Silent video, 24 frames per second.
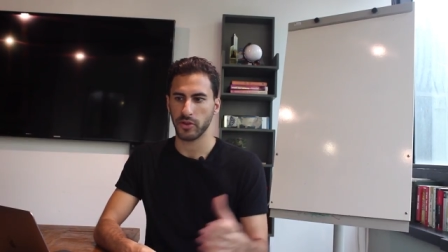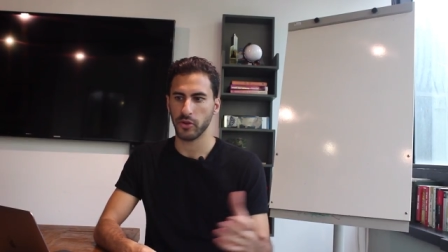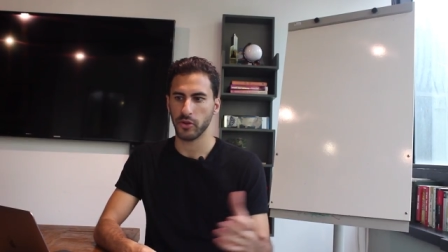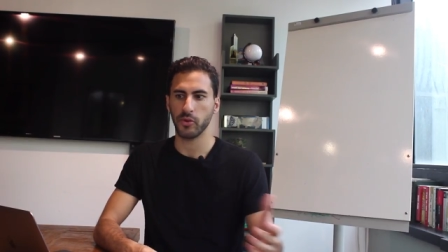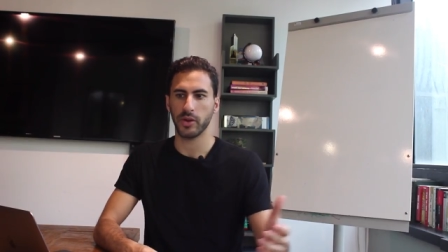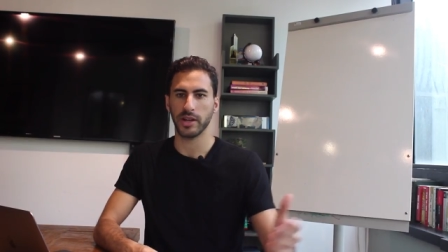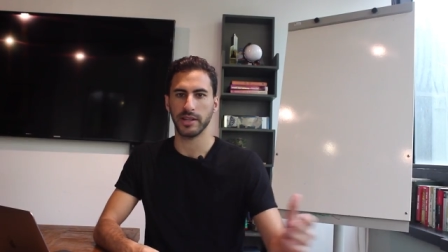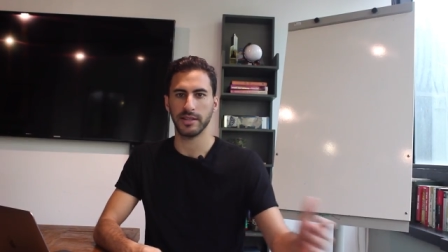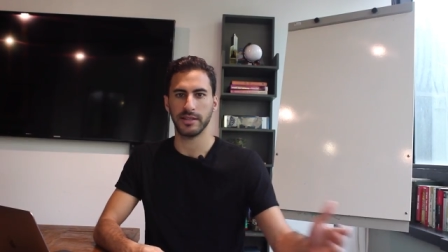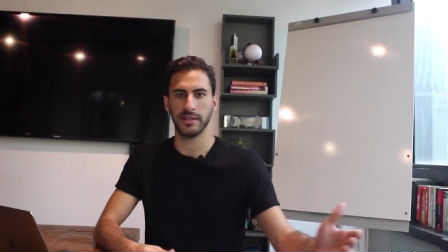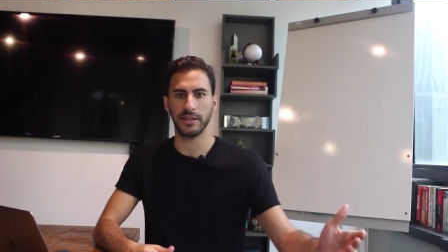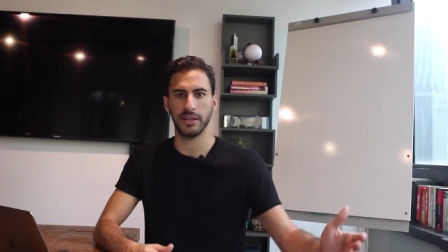
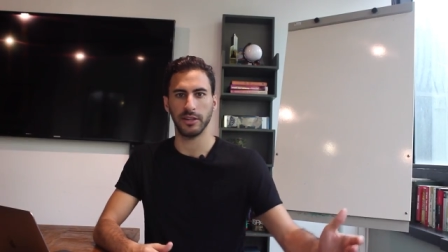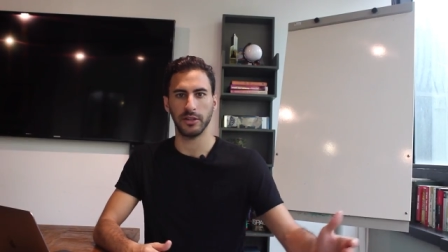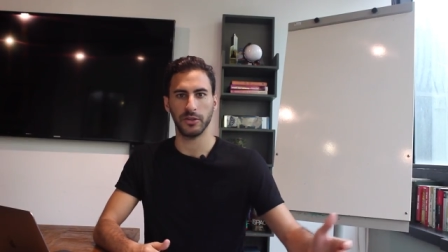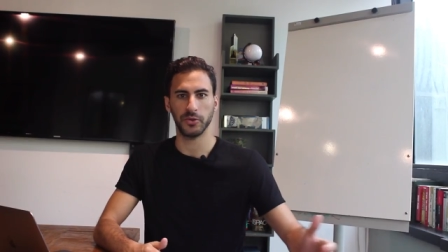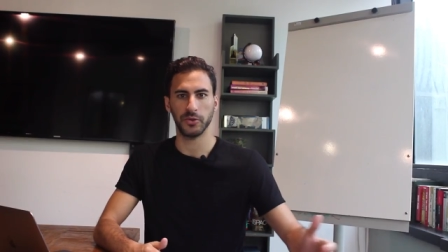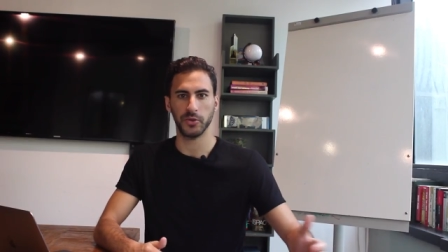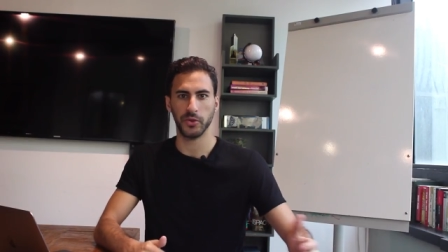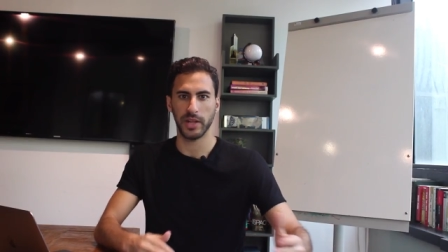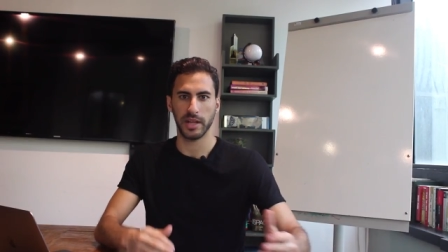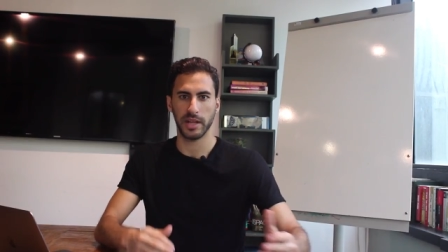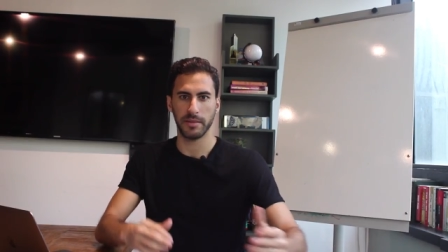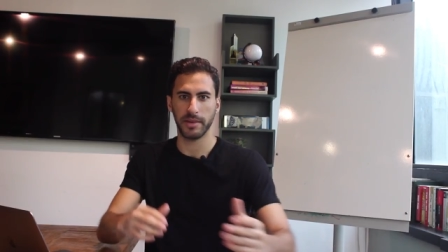you can still
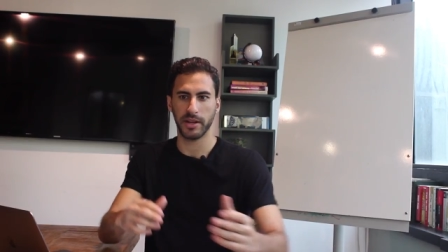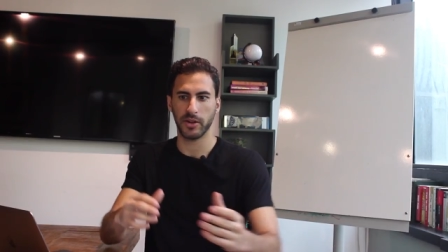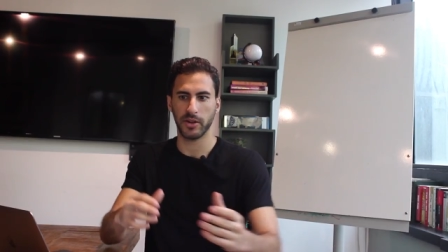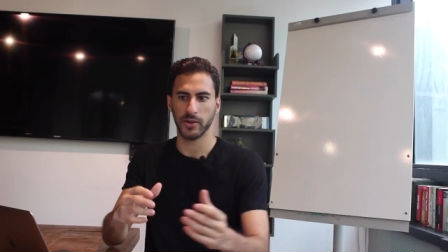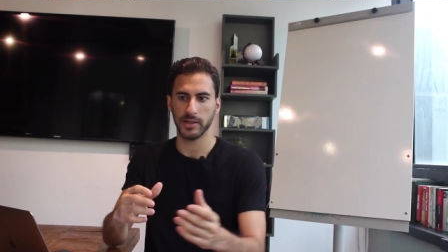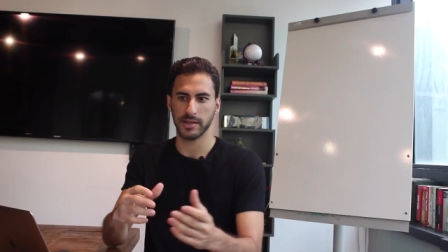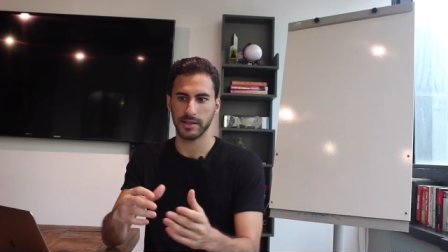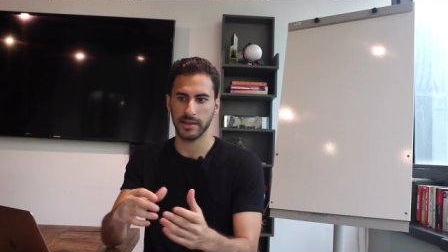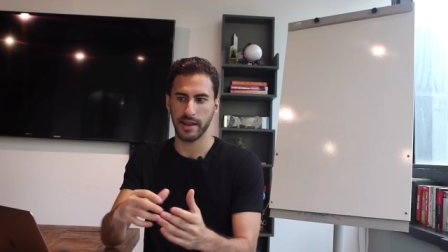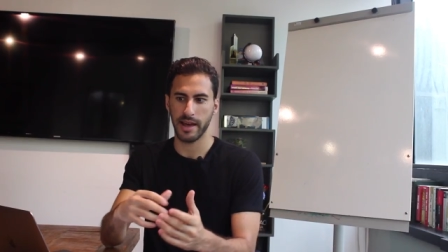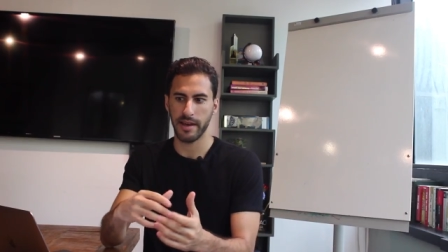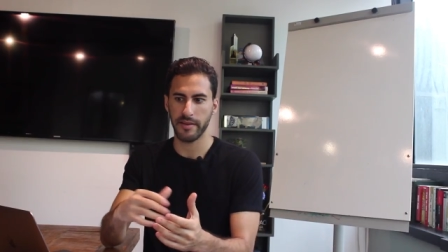do that
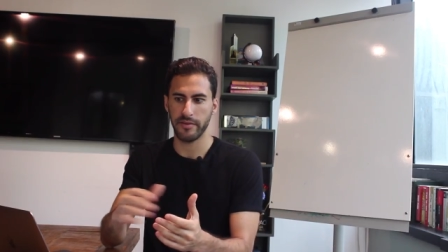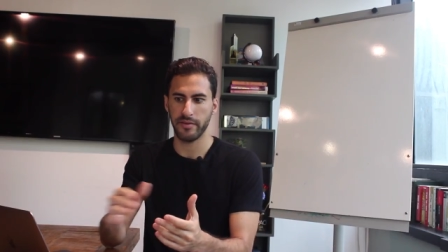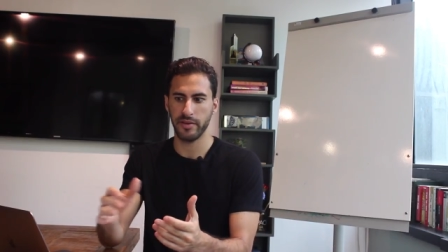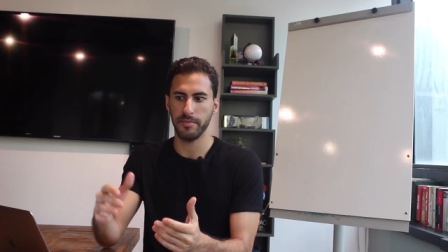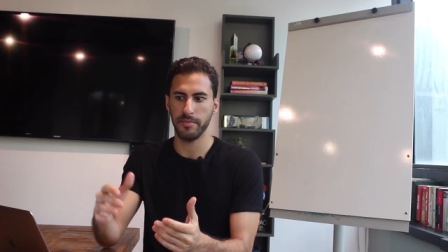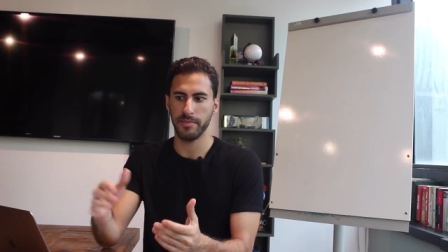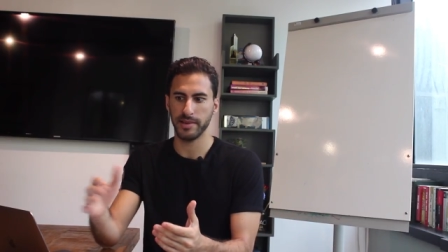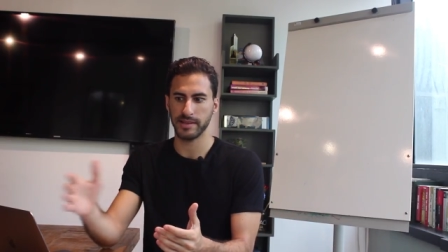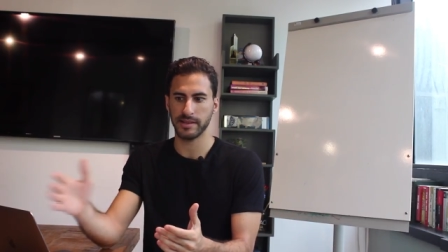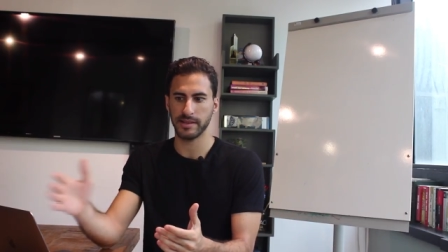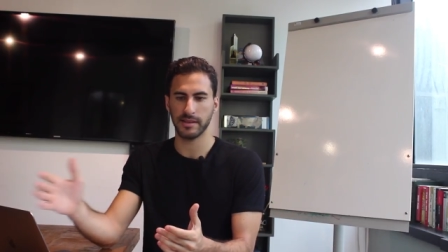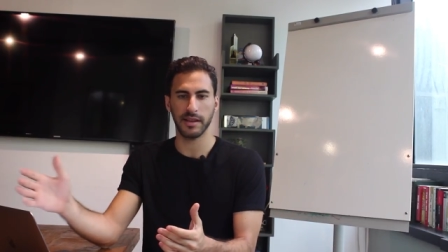because
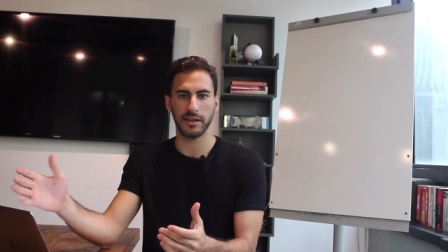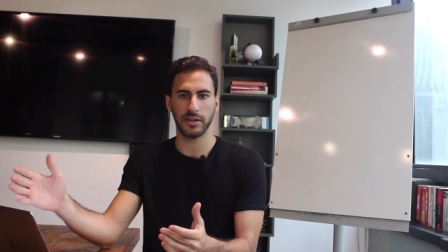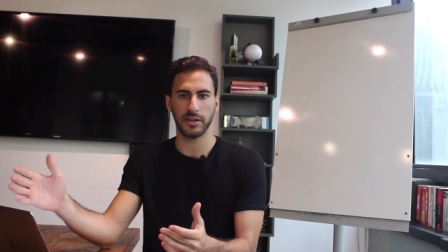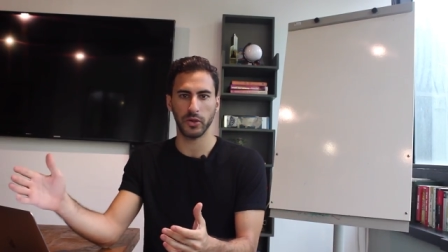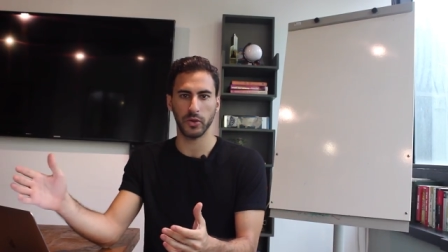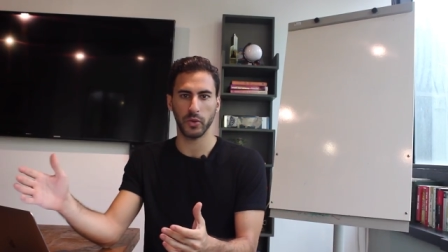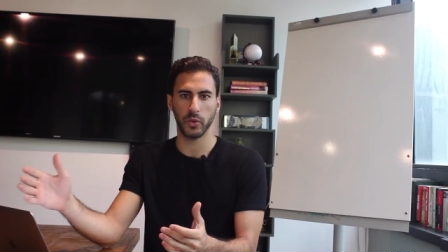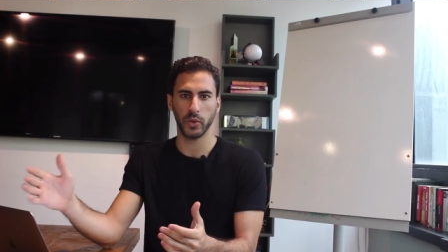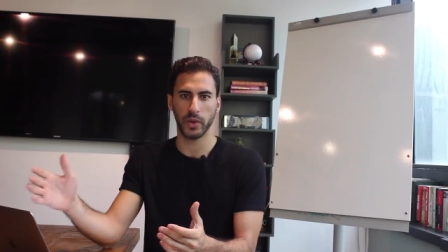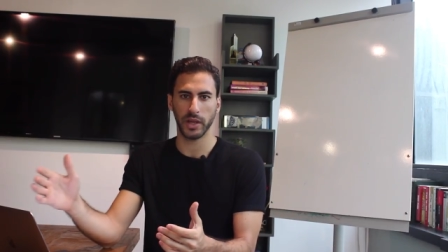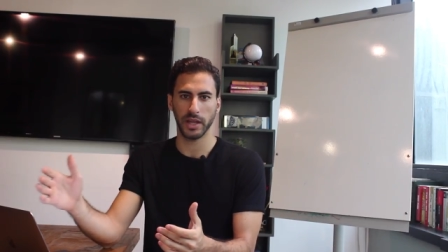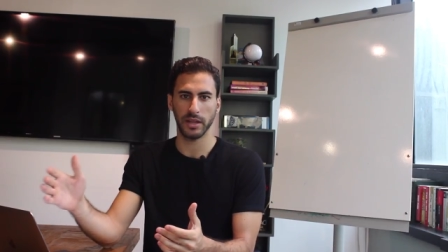every business that
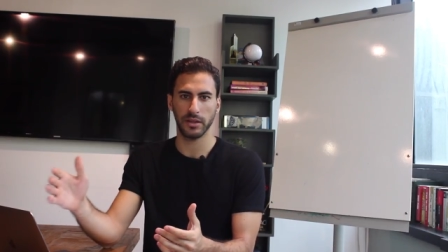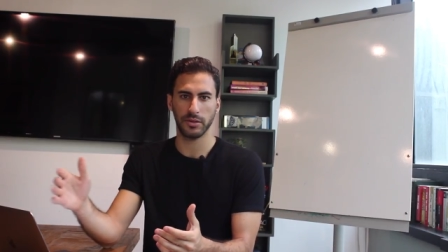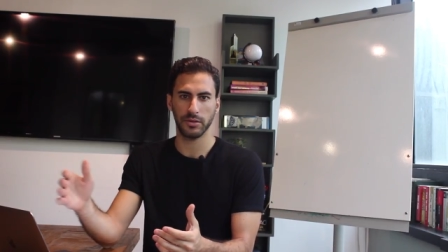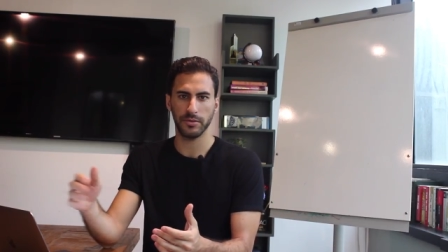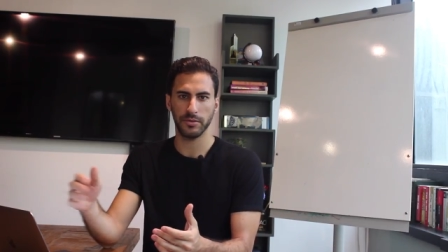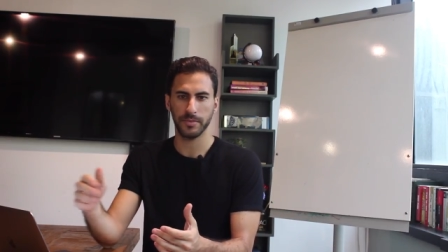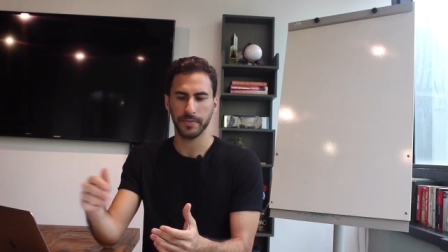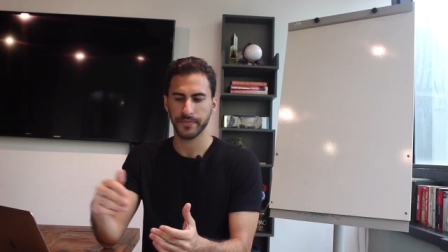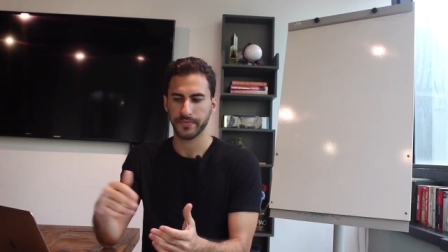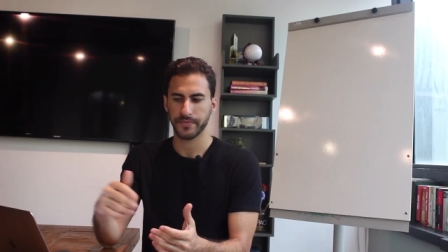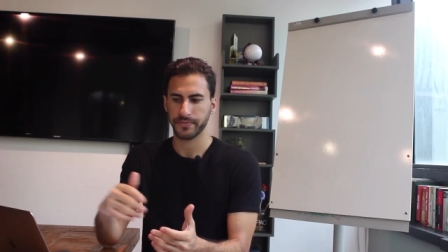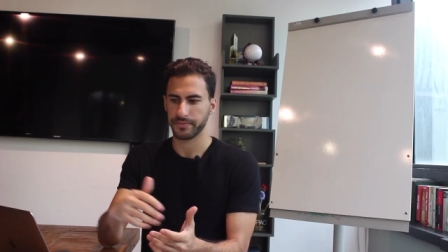you look
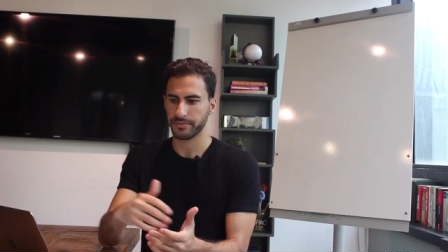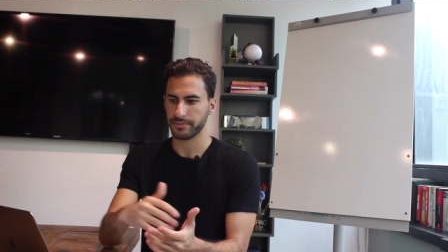into